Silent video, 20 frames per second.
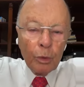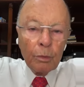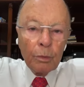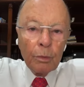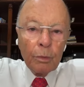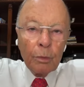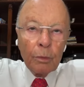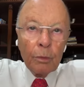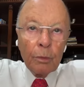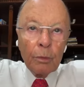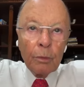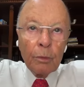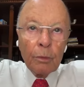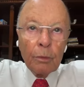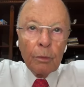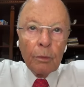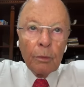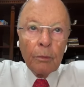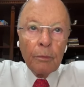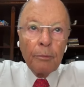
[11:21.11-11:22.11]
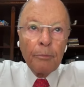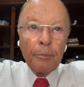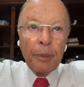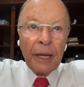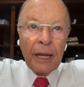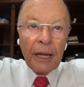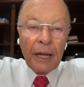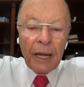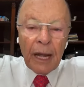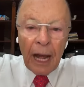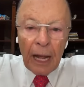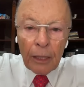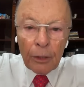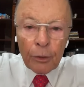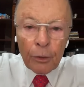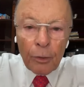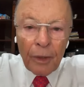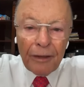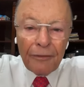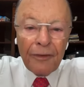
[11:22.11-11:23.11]
Go into all the
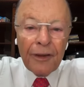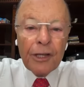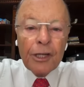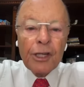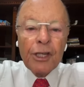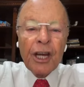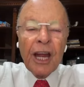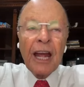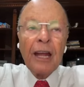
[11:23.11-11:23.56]
world,